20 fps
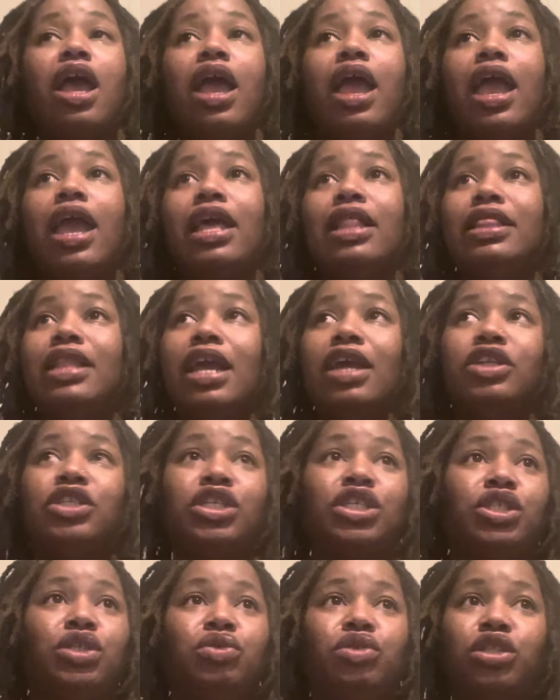And they're
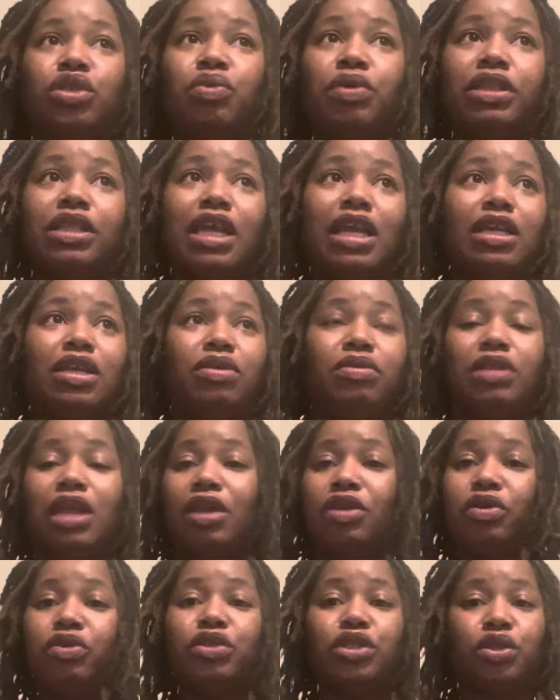just used to what they
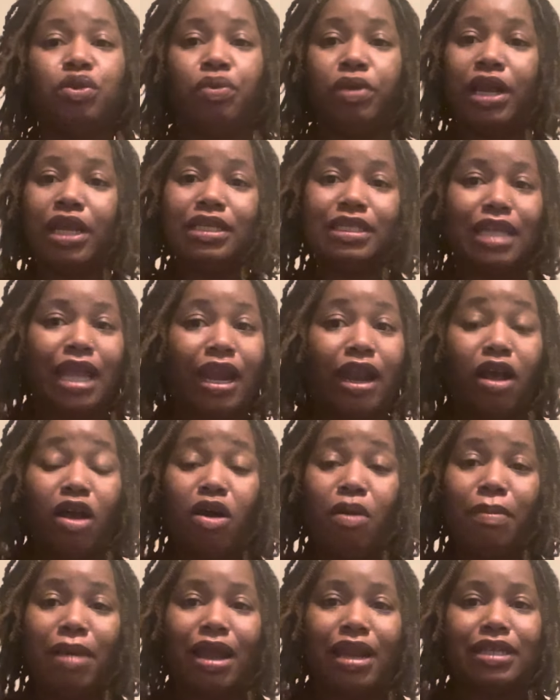used to. When they stayed at
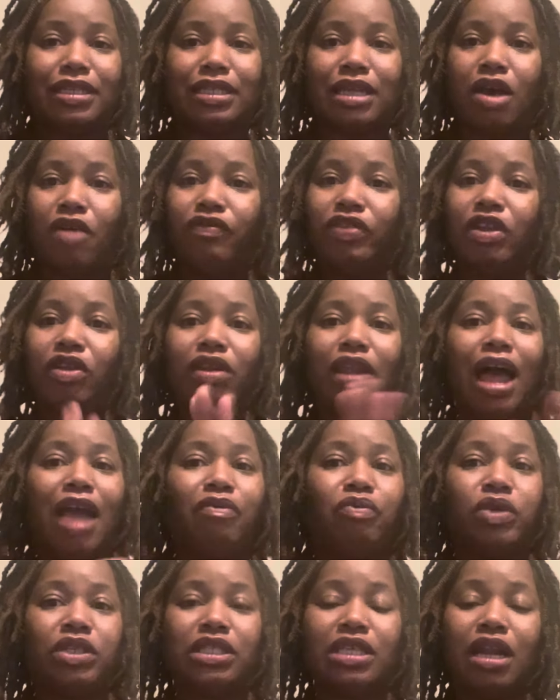home by themselves, their
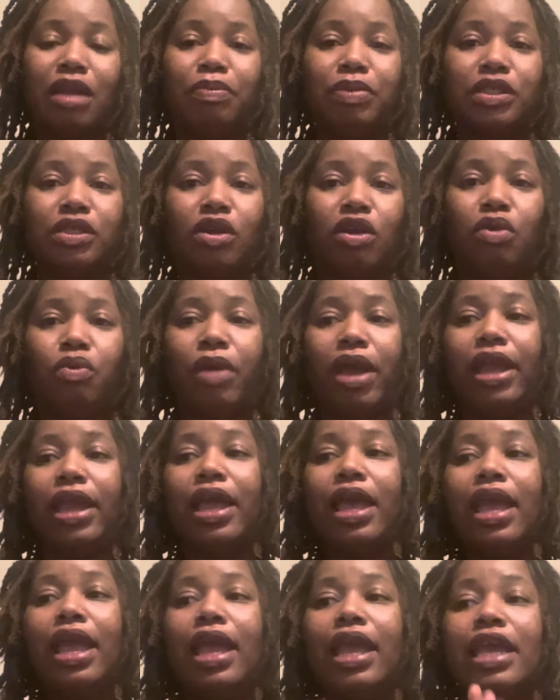life was set up a certain way.
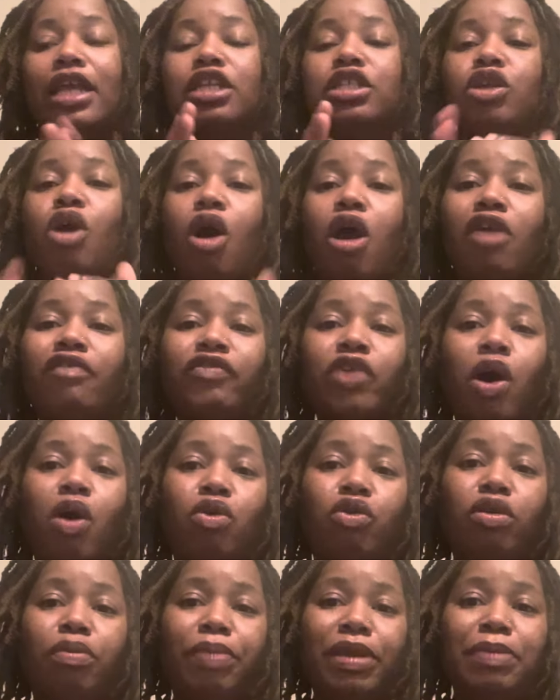It is hard for
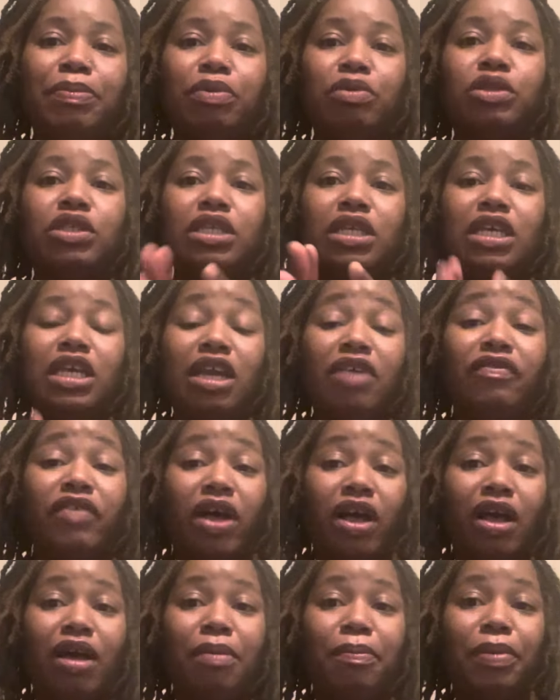older people to give
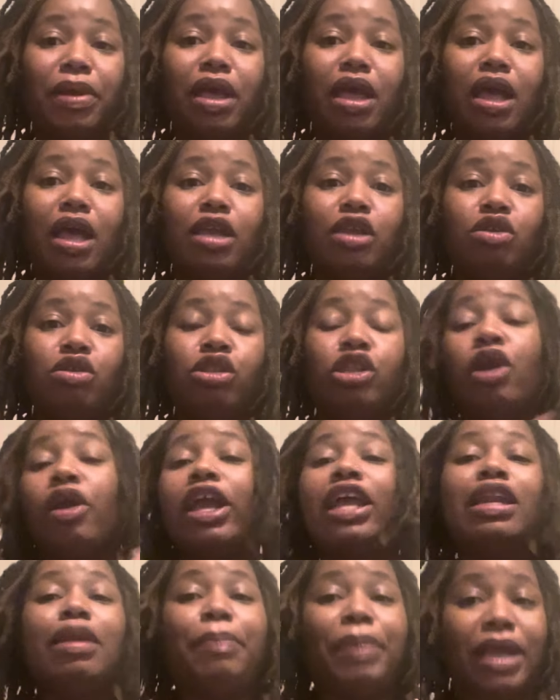up their
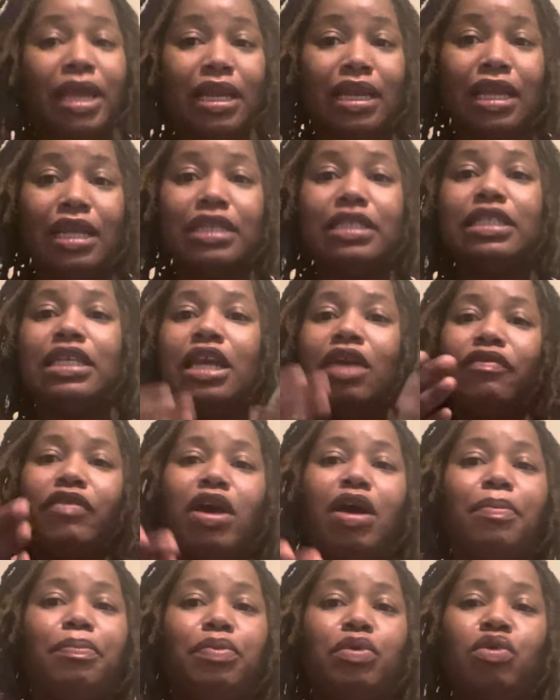independence, give
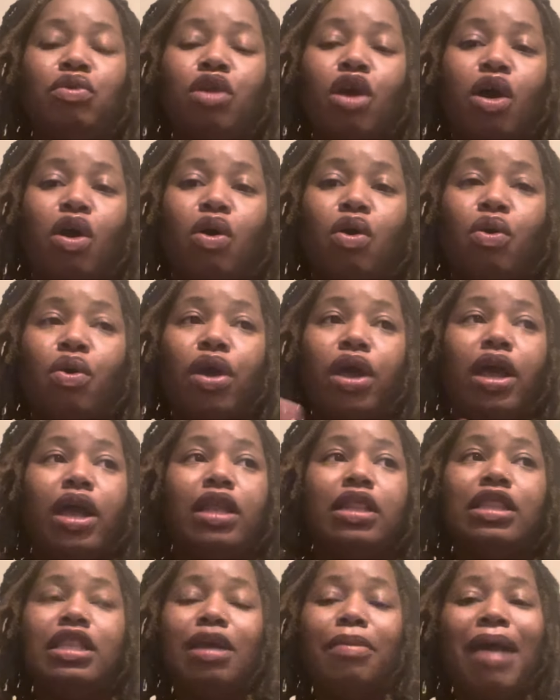up,
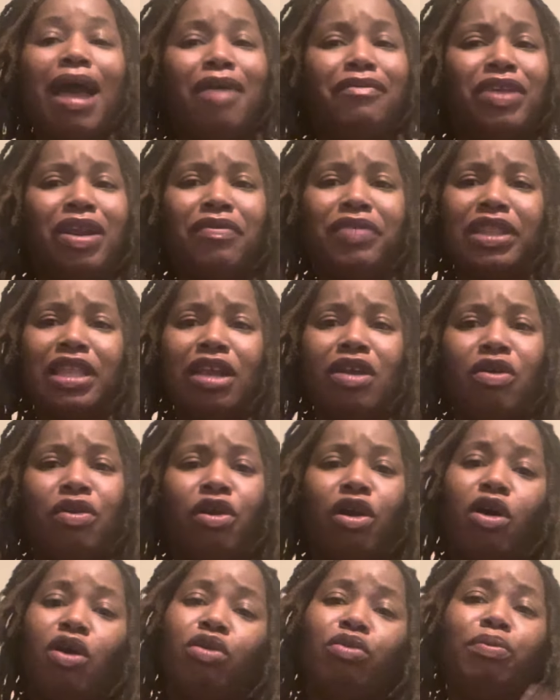them having everything on
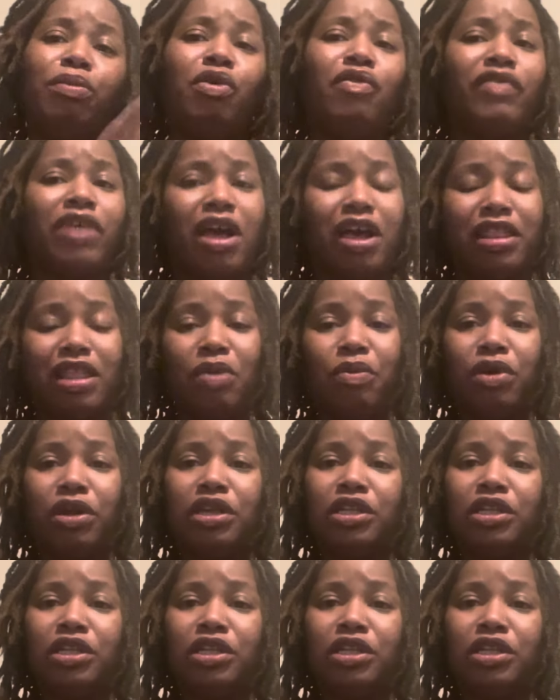their own, moving how they wanted